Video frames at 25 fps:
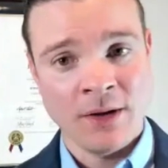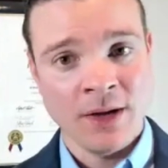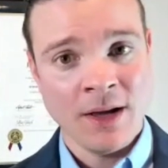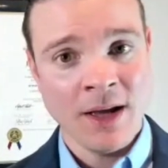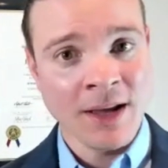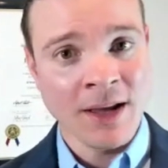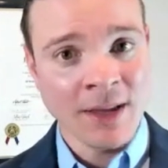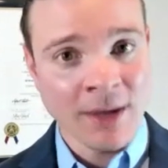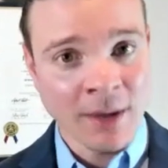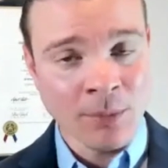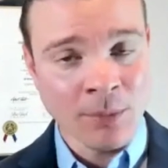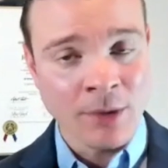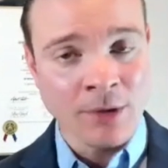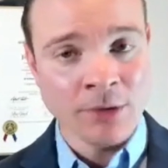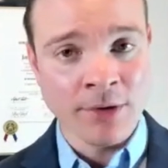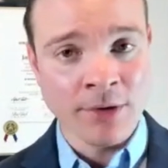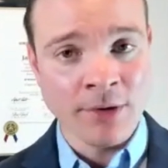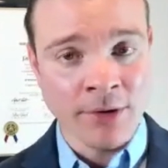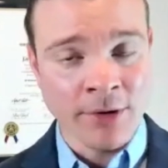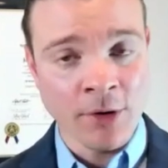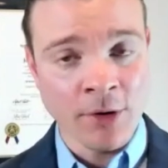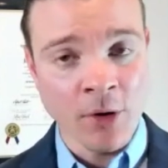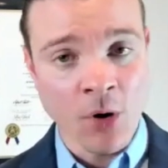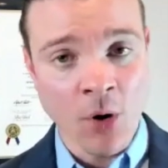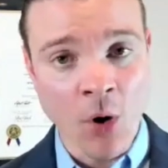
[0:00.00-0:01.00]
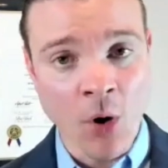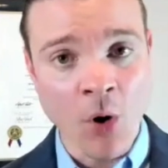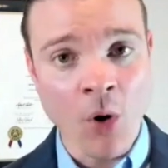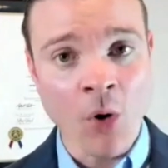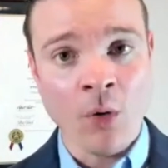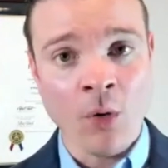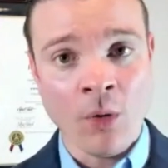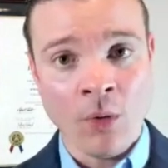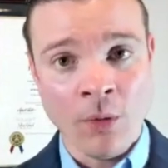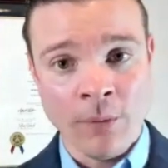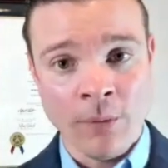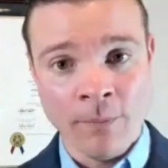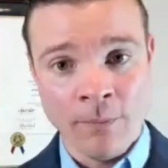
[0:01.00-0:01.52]
It can be done
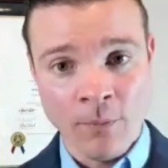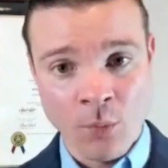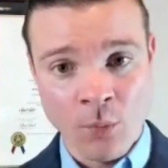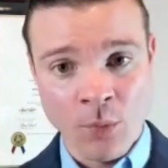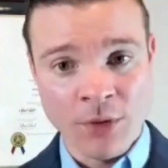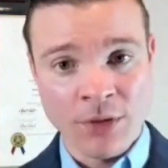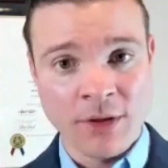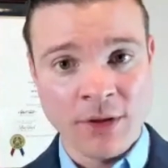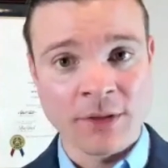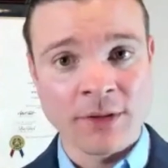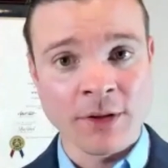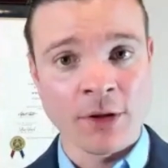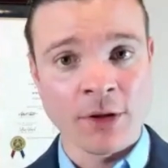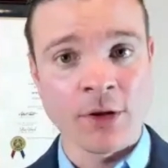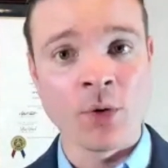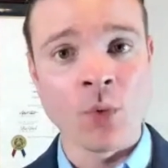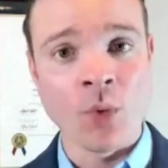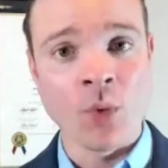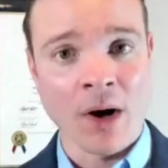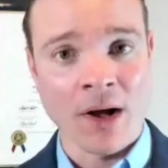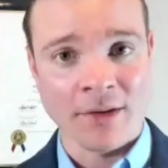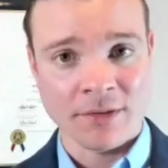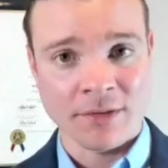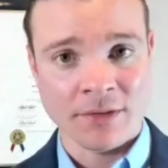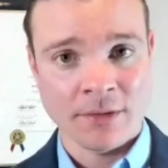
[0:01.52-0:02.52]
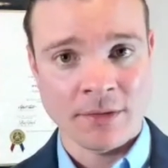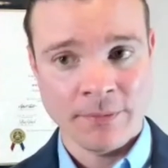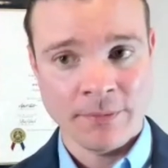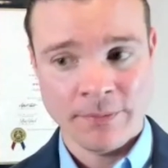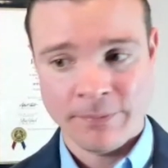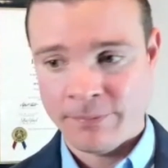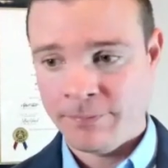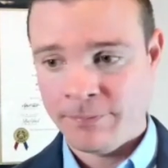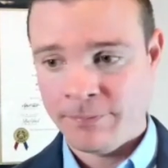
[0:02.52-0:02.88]
all within the U.S.